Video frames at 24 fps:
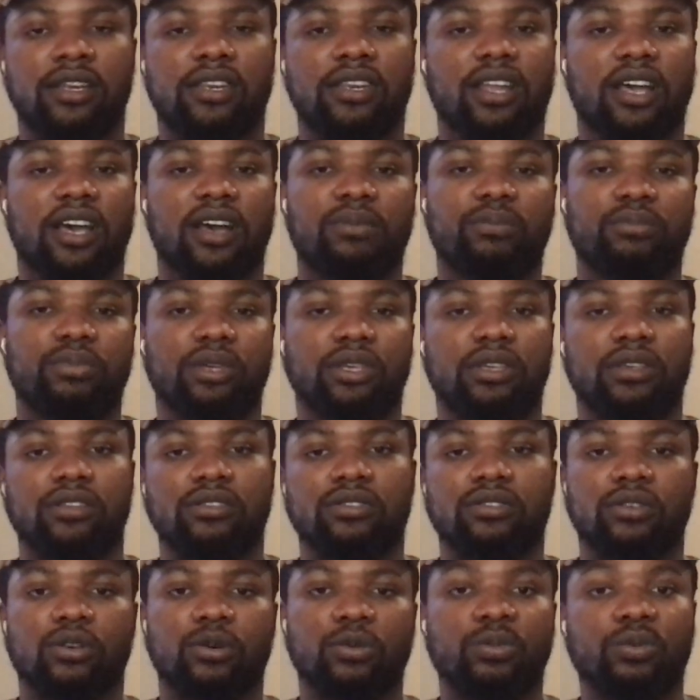not being
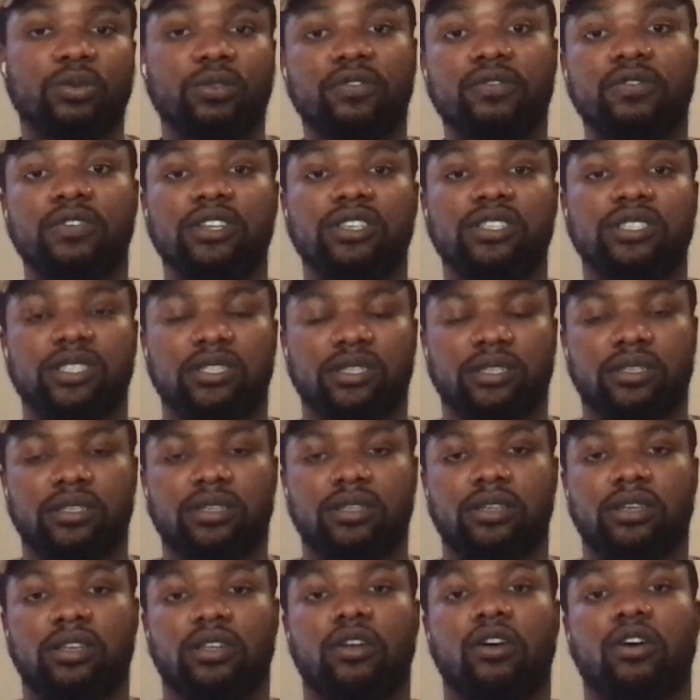so proficient
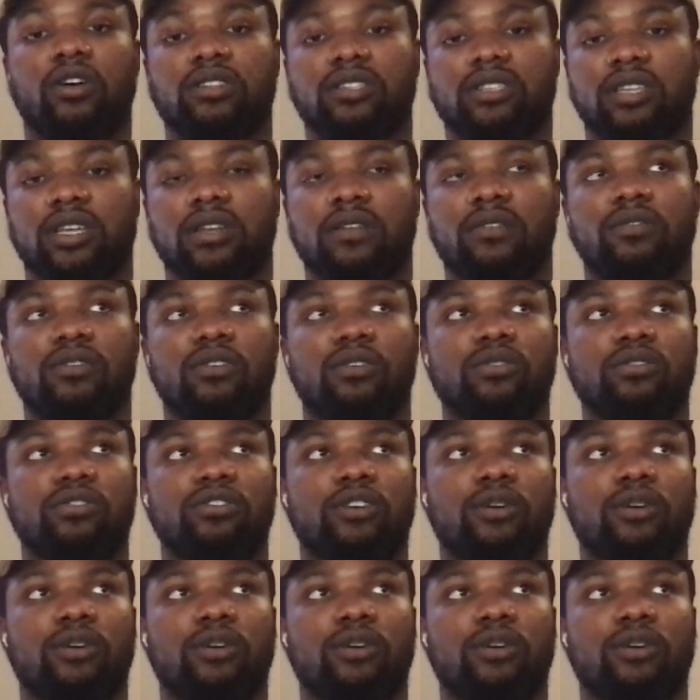in all 10 of those.